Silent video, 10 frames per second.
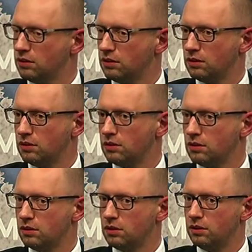
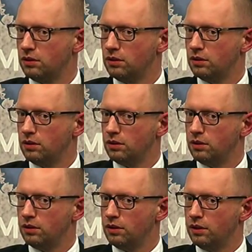
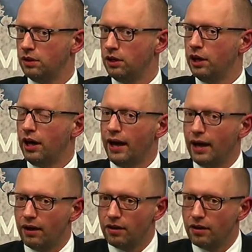(silence)